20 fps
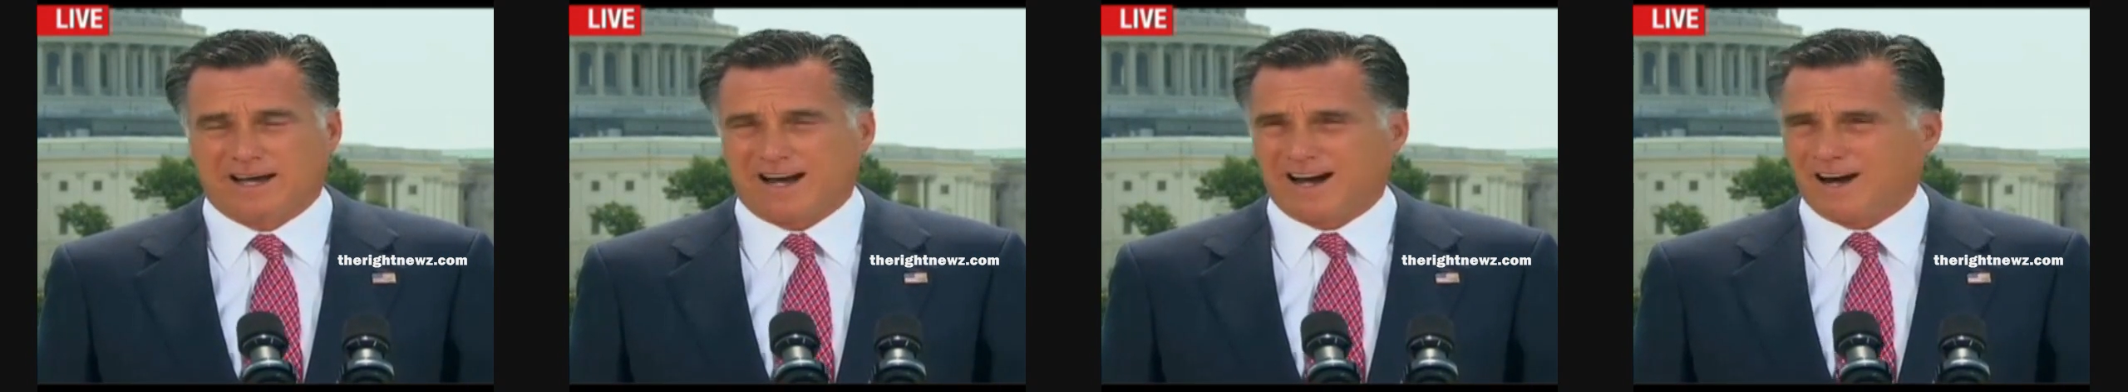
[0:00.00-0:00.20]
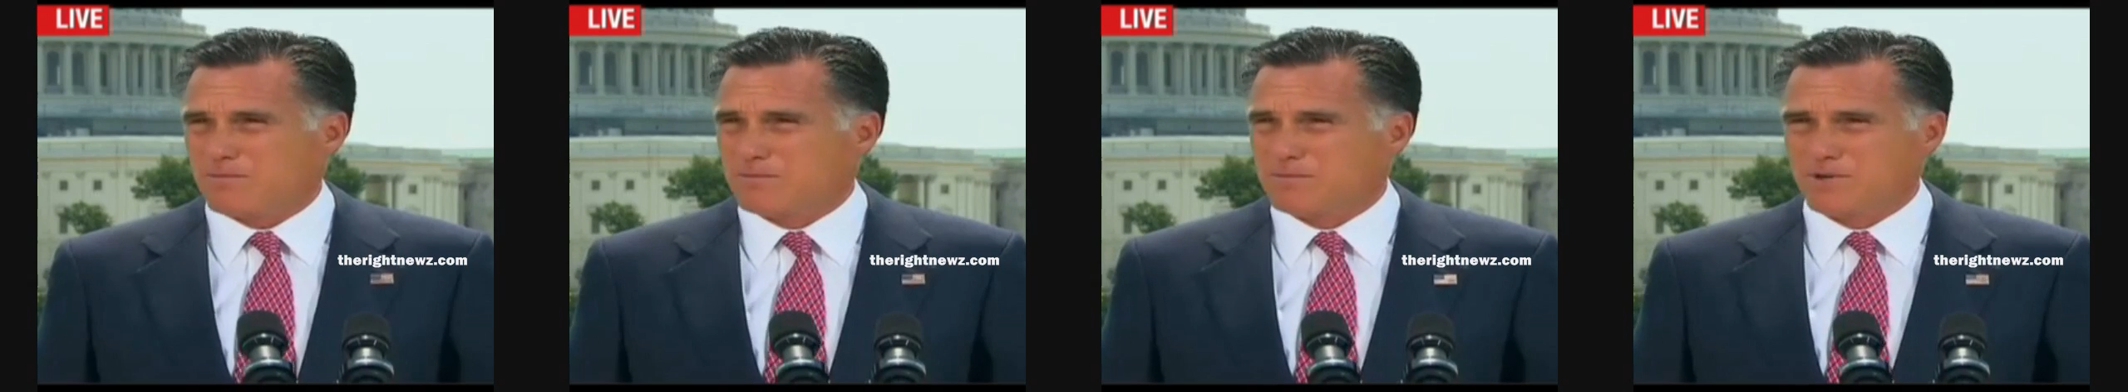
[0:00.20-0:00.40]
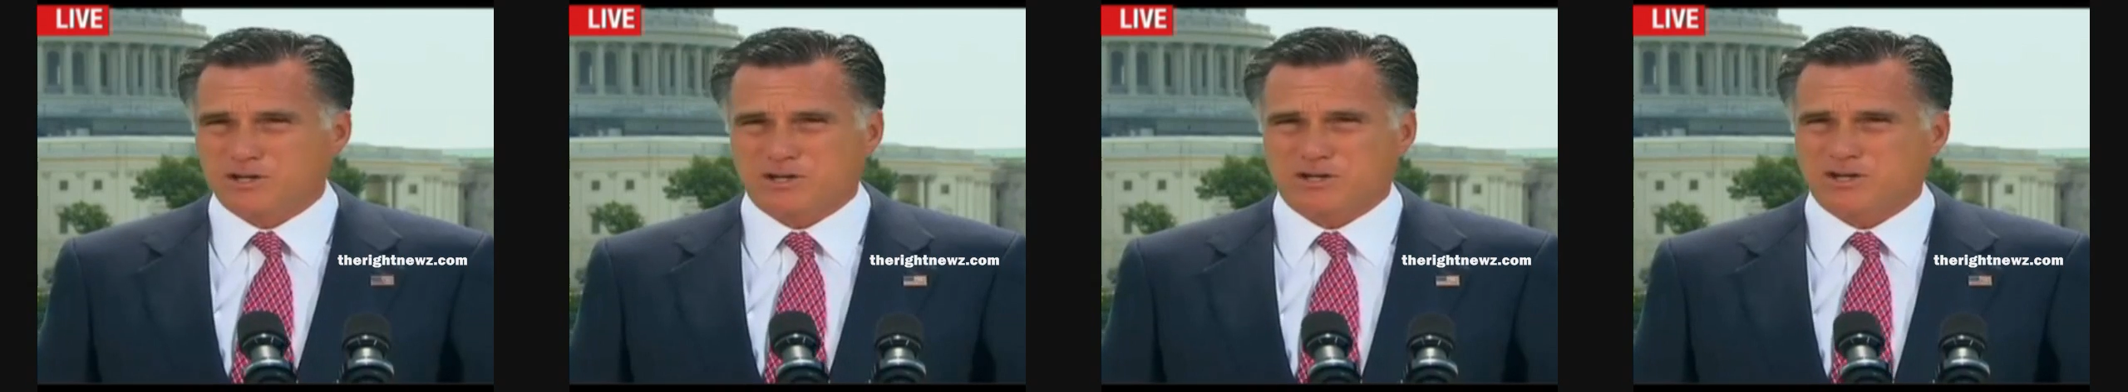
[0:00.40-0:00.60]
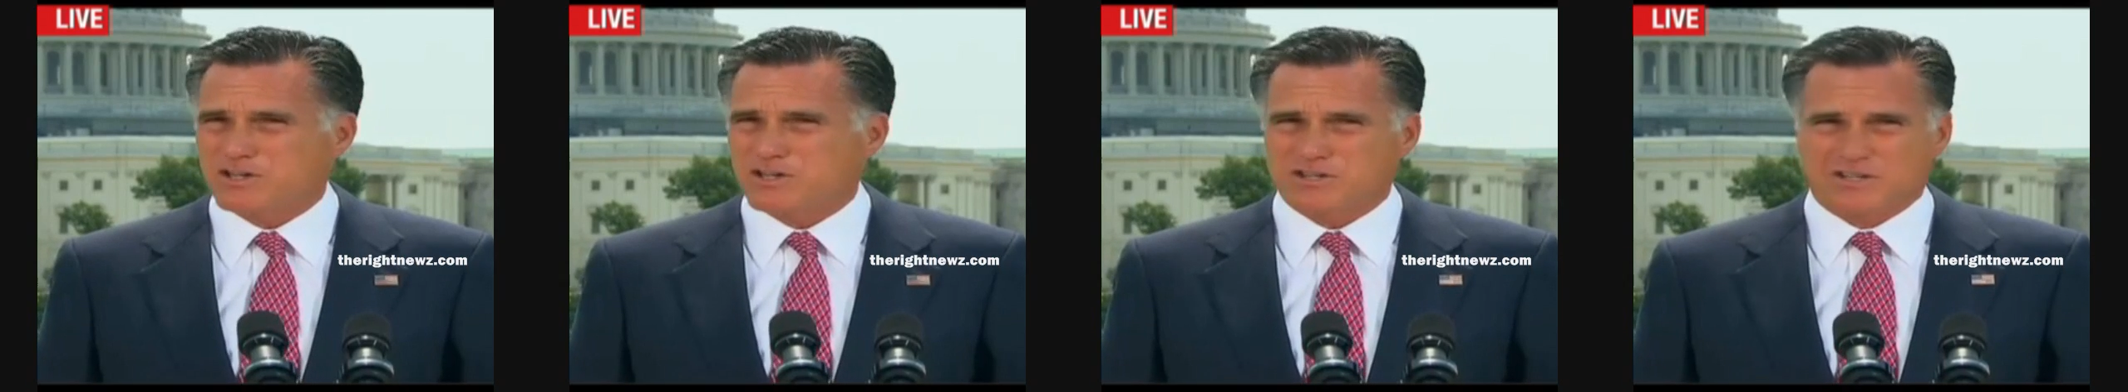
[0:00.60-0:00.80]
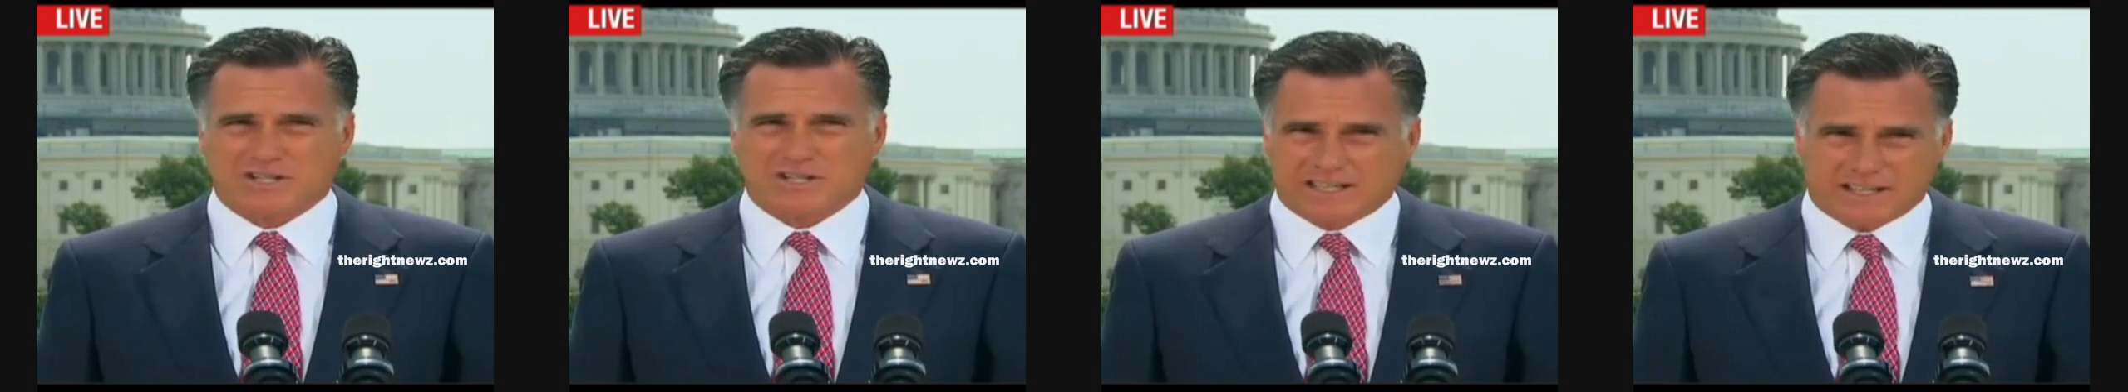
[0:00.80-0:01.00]
Our mission
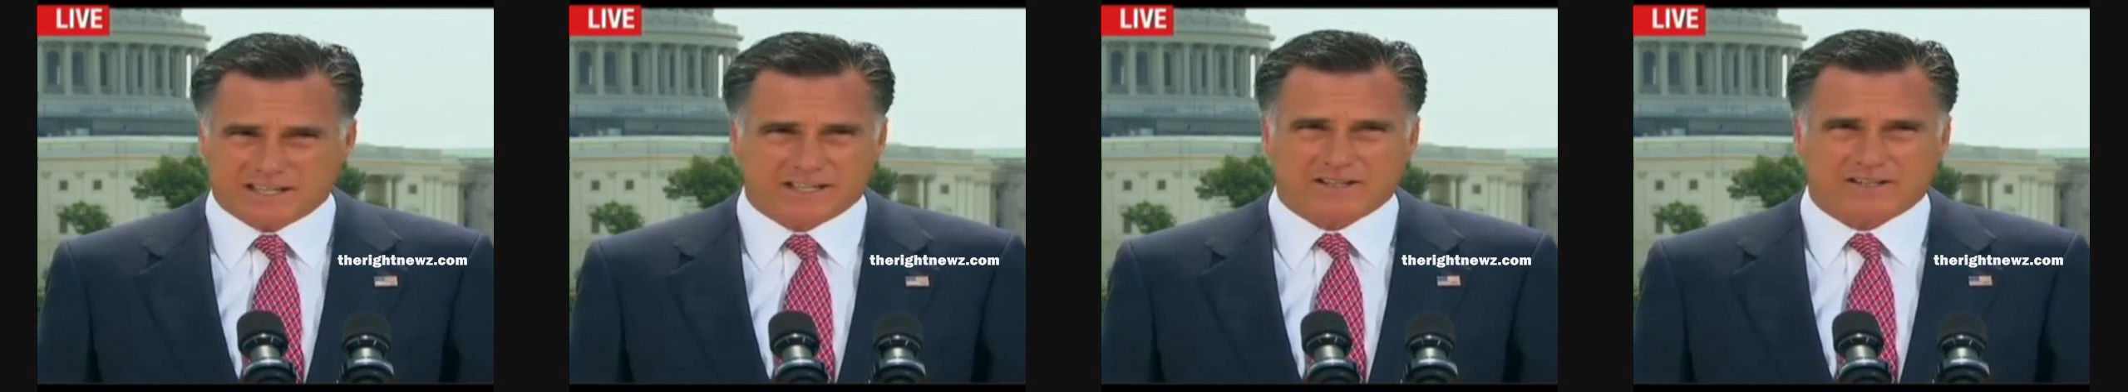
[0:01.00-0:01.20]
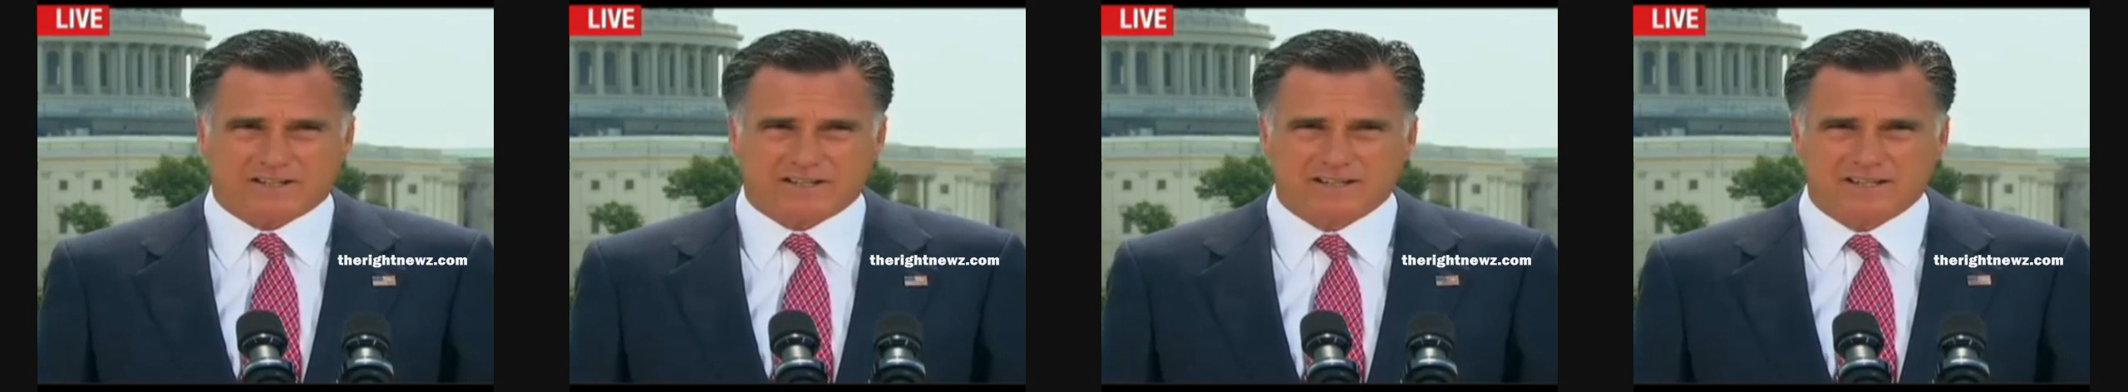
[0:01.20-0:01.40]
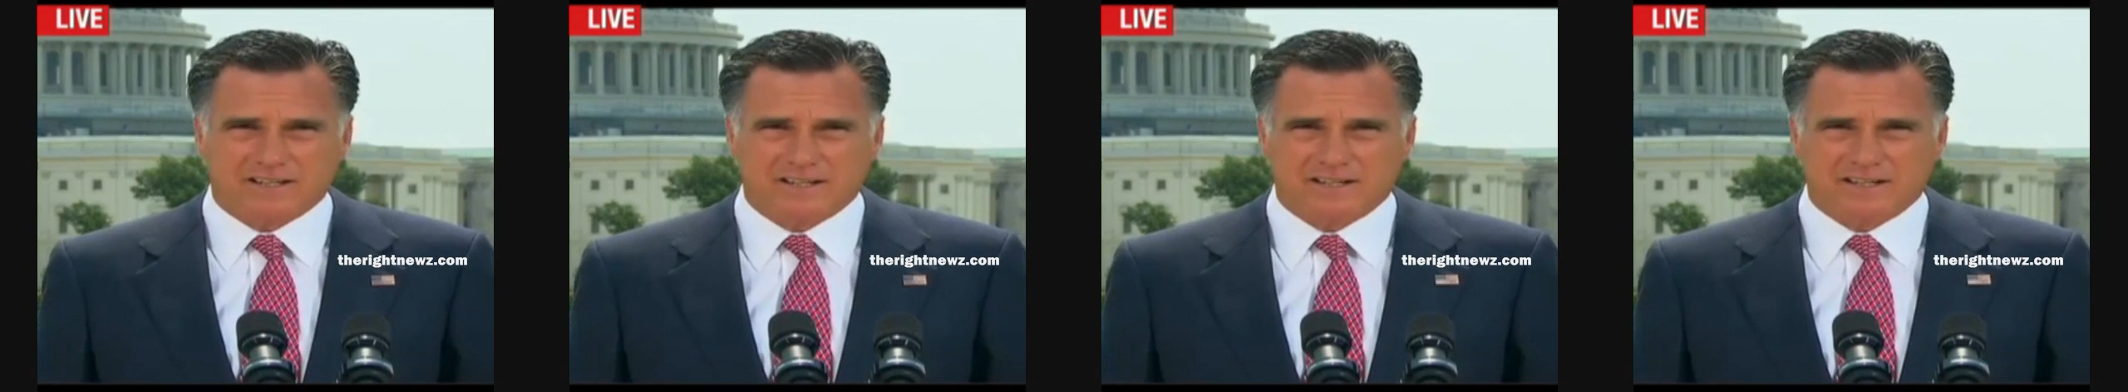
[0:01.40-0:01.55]
is clear.